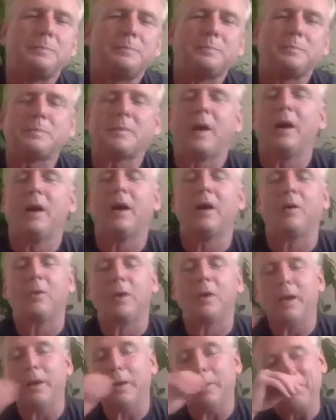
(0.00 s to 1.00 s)
All
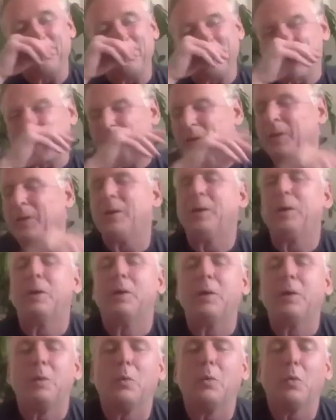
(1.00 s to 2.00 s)
right.
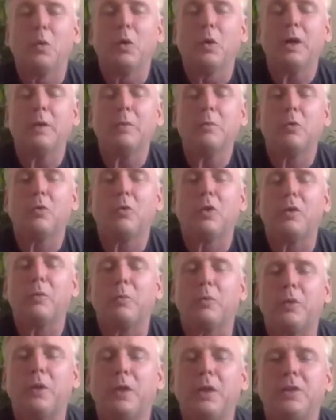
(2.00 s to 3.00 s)
One more
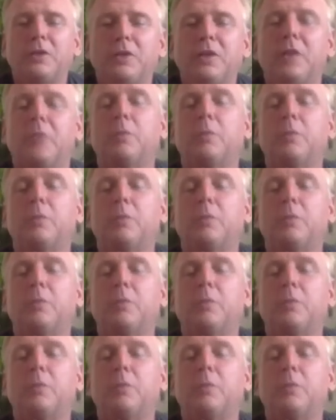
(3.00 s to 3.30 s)
bridge here.